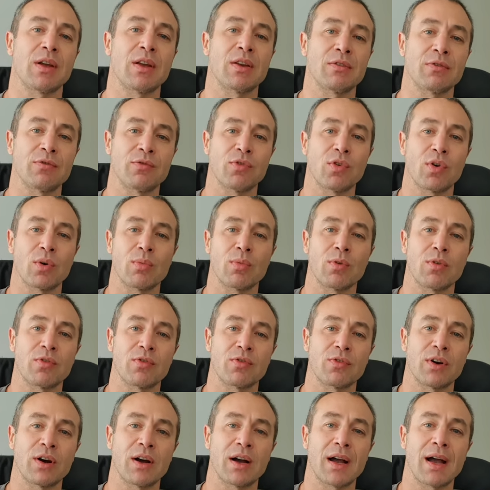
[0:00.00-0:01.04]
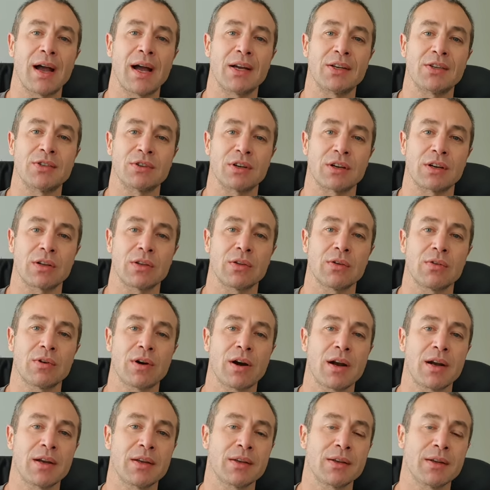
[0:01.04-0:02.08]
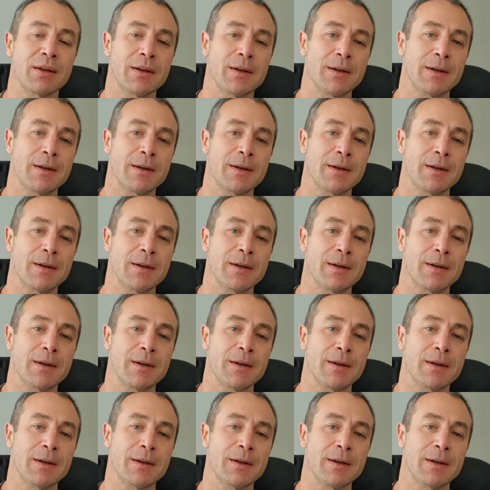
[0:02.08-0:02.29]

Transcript: in form of uh, hydrochloride